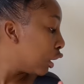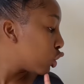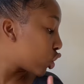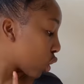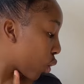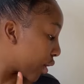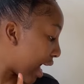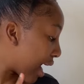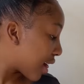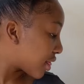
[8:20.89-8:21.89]
So
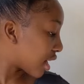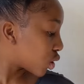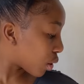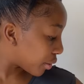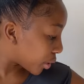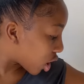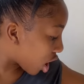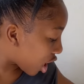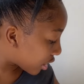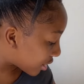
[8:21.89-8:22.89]
yeah, that's what we
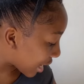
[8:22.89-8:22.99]
got.